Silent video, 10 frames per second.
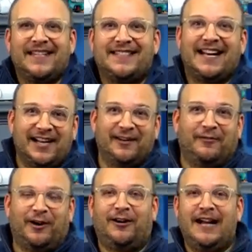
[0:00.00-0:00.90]
Second of
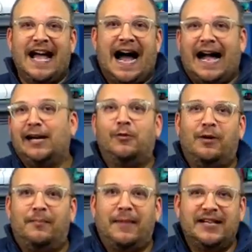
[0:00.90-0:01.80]
all, I don't
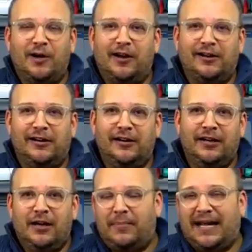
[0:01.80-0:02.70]
want my daughter
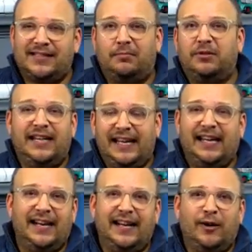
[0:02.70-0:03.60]
possibly
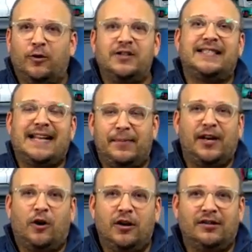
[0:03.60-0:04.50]
eating or stepping
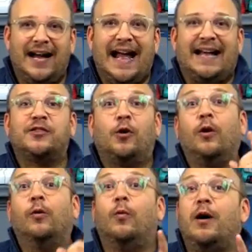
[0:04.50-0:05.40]
on glass. Or
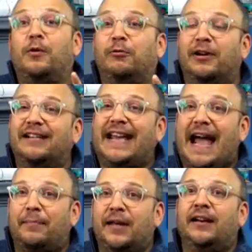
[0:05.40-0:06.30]
what would really
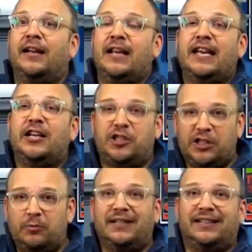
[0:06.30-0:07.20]
happen is she
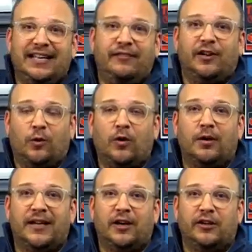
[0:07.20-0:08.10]
would leave an
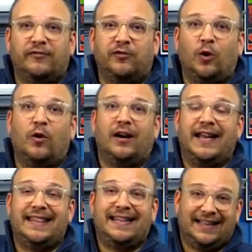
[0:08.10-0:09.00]
ornament on the floor
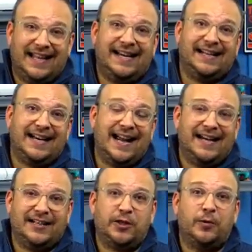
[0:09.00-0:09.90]
and then late at night
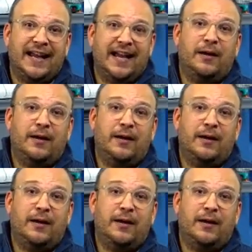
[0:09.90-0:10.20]
at 2 a.m.